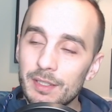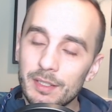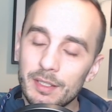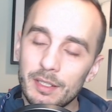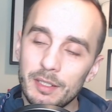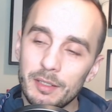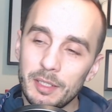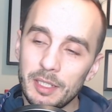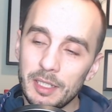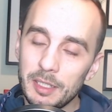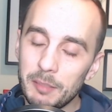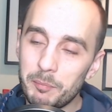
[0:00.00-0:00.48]

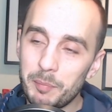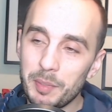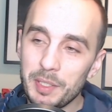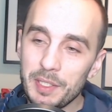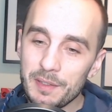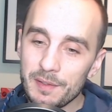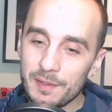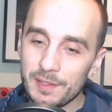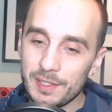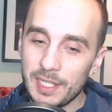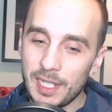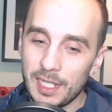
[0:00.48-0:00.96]

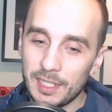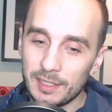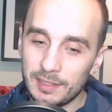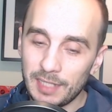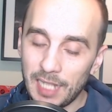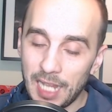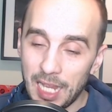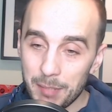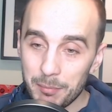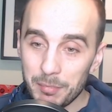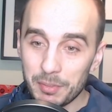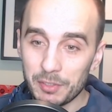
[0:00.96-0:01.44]
Appears that
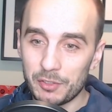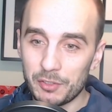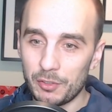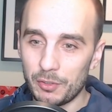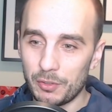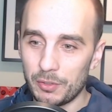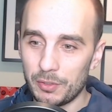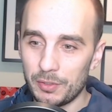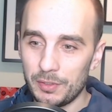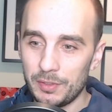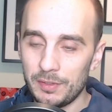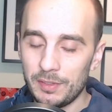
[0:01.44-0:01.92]

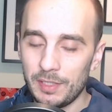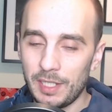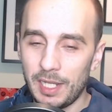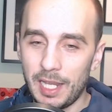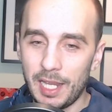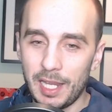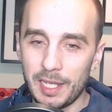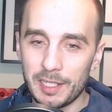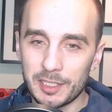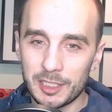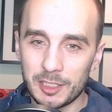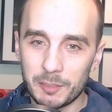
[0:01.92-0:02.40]
Amazon
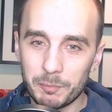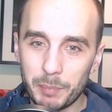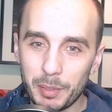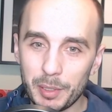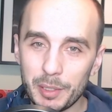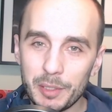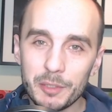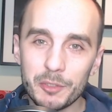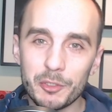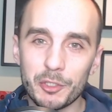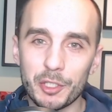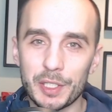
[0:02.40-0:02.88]
has
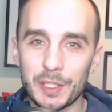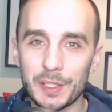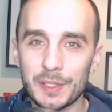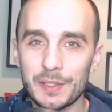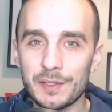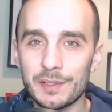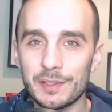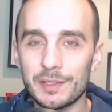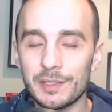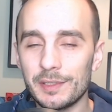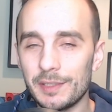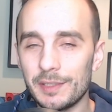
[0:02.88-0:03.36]
purchased the